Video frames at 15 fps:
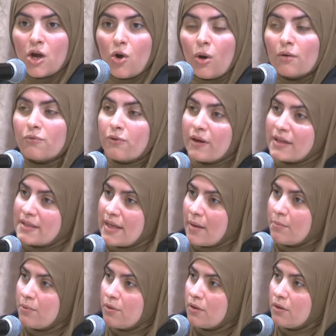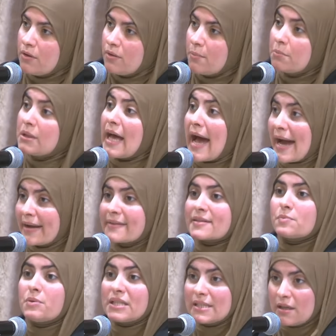or for example, black
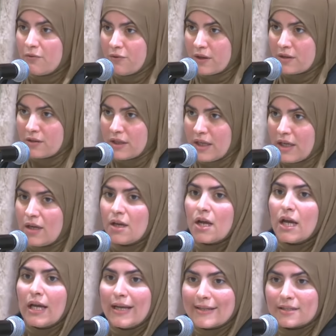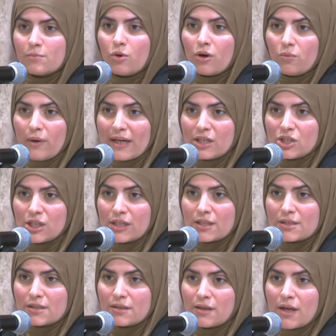specifically is more
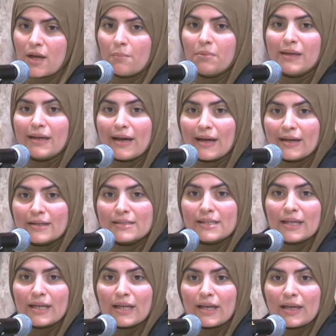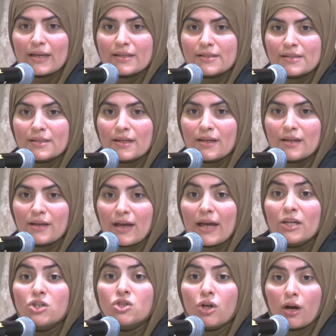righteous because it is
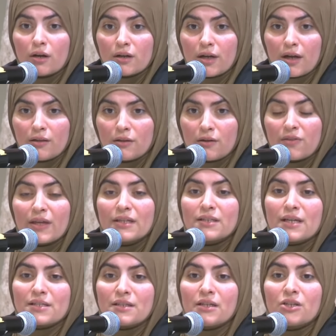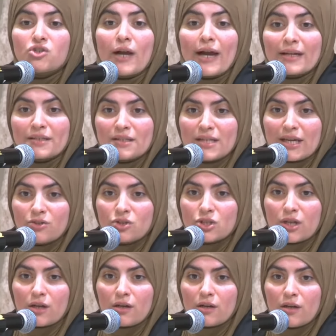a dark color that doesn't attract
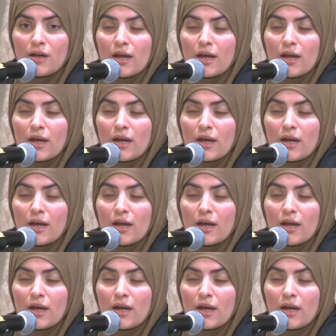attention.